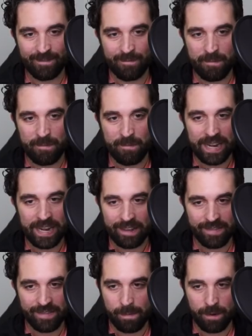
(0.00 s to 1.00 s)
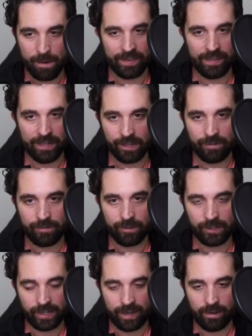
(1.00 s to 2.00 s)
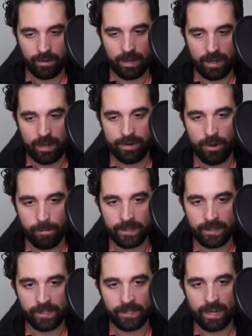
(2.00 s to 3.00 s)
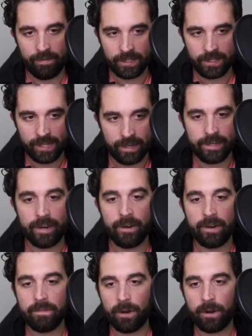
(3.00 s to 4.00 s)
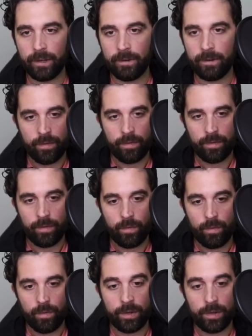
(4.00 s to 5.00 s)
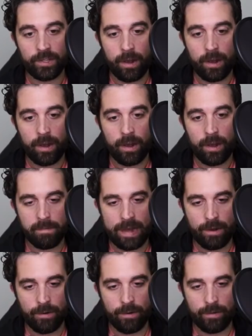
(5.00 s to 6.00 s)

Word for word: Many of them aren't even listed for sale on OpenSea on the secondary market. What's awesome about